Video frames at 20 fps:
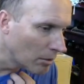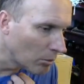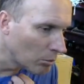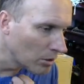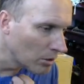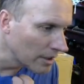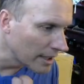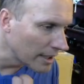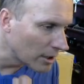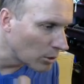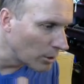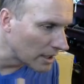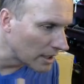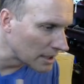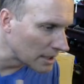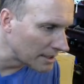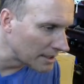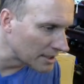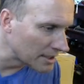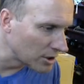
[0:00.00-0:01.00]
Really quick, let
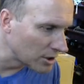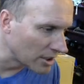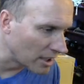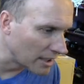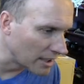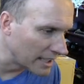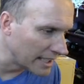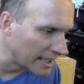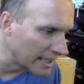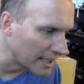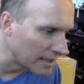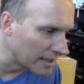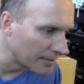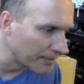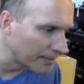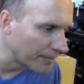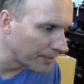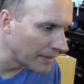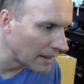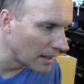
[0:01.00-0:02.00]
me just look on here.
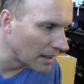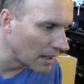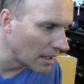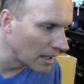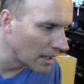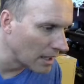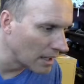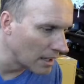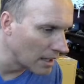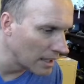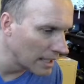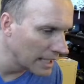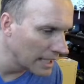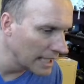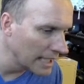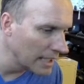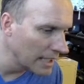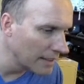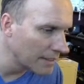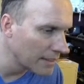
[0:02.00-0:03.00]

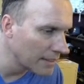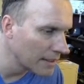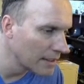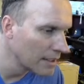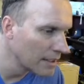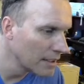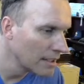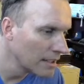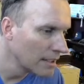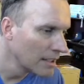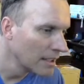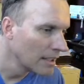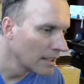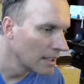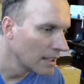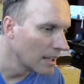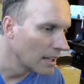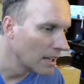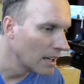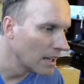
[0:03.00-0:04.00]
ETH.
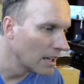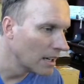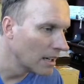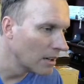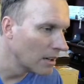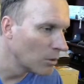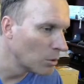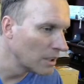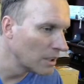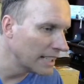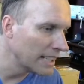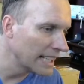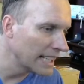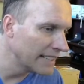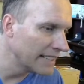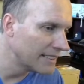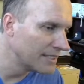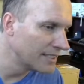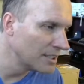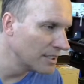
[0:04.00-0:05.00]
What did
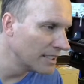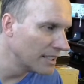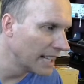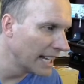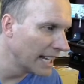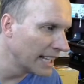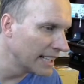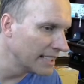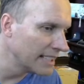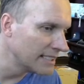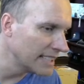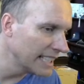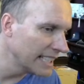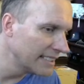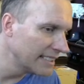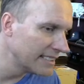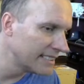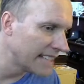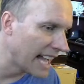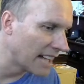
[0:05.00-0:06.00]
ETH do today? Is
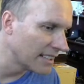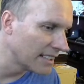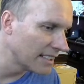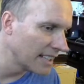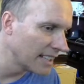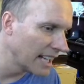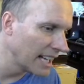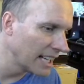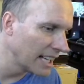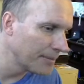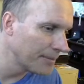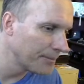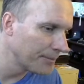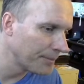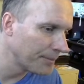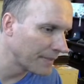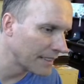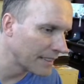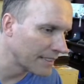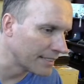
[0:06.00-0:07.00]
ETH down today?
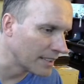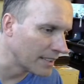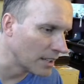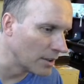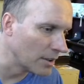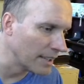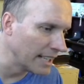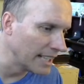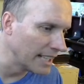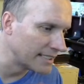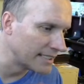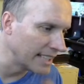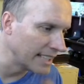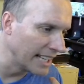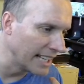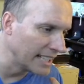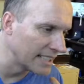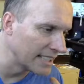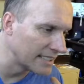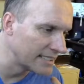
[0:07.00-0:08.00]
So it's
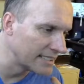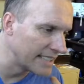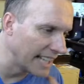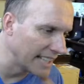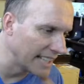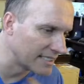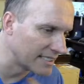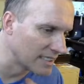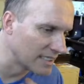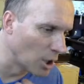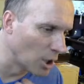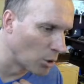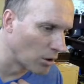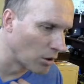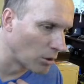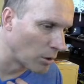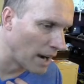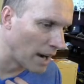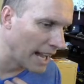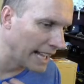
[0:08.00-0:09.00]
in its lower
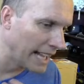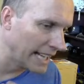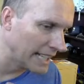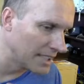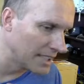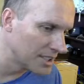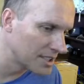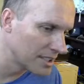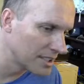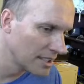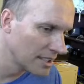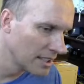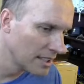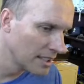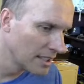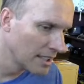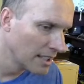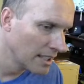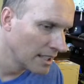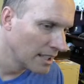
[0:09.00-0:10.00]
range.
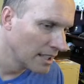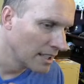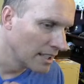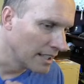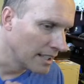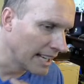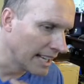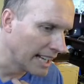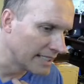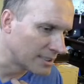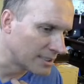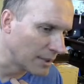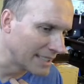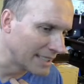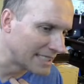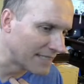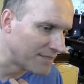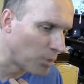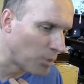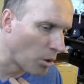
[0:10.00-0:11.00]
Yeah, so it's
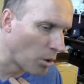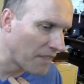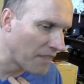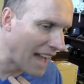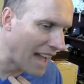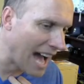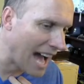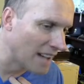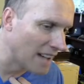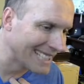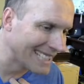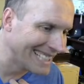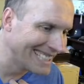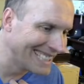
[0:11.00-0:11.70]
at 4,000.